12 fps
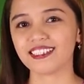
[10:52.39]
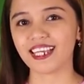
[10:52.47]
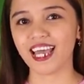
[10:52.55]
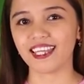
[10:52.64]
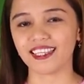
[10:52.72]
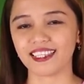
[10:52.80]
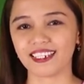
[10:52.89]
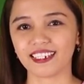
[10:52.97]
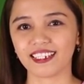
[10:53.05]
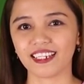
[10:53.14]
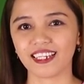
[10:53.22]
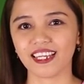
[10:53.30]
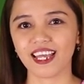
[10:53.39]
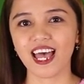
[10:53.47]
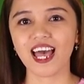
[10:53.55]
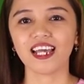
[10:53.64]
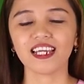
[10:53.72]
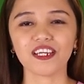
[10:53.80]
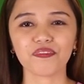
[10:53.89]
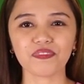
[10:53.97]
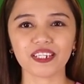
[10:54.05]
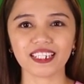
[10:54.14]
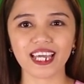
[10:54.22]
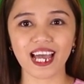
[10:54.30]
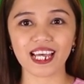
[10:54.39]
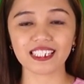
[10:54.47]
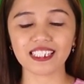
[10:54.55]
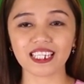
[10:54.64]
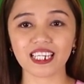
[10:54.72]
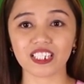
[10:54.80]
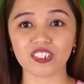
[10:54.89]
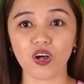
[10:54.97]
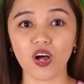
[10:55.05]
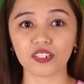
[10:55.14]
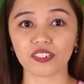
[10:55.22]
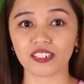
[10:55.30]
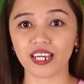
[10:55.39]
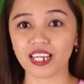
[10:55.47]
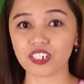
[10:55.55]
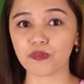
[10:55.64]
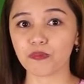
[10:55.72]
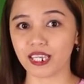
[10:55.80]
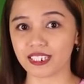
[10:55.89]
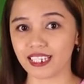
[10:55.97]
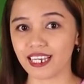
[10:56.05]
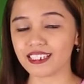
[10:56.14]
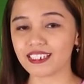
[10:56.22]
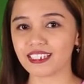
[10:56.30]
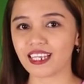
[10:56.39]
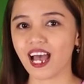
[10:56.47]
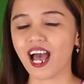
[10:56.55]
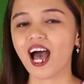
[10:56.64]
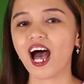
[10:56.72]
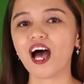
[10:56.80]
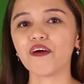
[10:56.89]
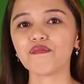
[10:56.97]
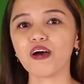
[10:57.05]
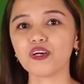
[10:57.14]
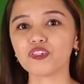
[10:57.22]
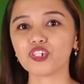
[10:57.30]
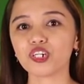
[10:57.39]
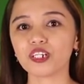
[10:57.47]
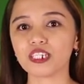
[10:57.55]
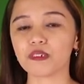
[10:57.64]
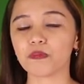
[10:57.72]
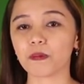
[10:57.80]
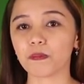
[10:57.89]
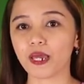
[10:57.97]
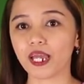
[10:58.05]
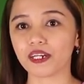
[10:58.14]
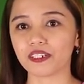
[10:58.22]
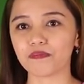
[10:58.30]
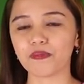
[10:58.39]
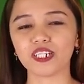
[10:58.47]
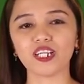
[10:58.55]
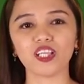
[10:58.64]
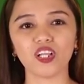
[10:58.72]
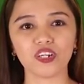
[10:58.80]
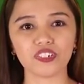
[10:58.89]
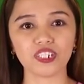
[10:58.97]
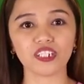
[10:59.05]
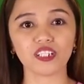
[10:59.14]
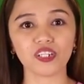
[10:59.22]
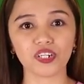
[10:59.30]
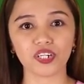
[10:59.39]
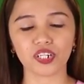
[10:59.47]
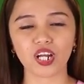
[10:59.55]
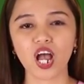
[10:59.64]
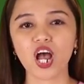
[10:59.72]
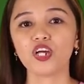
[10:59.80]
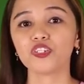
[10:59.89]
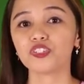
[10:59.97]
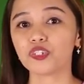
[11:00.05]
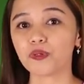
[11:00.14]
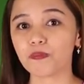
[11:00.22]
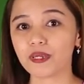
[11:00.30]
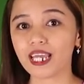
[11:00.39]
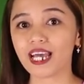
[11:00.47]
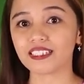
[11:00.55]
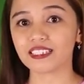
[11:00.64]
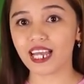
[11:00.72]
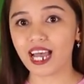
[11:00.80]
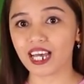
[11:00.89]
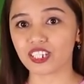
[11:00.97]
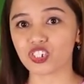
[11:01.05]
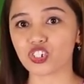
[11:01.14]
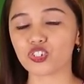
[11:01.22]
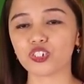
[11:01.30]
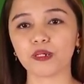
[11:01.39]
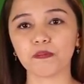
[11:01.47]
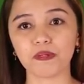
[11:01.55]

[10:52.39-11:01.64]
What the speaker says: 10. If the guest is on cash basis, a voucher is prepared by the laundry clerk to be attached to the